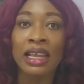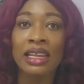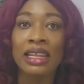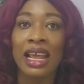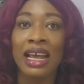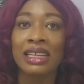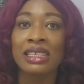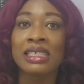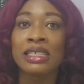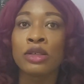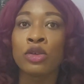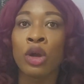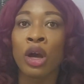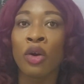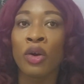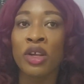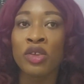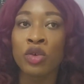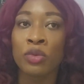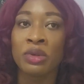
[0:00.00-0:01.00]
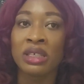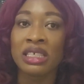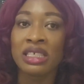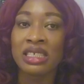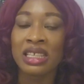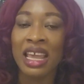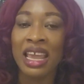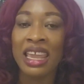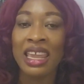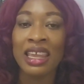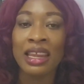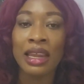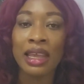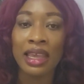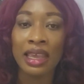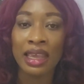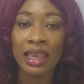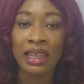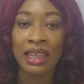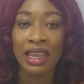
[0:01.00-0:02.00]
that you are going to be
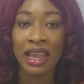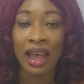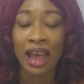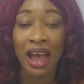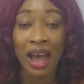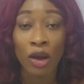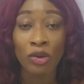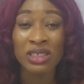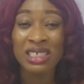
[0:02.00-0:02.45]
staying in their house,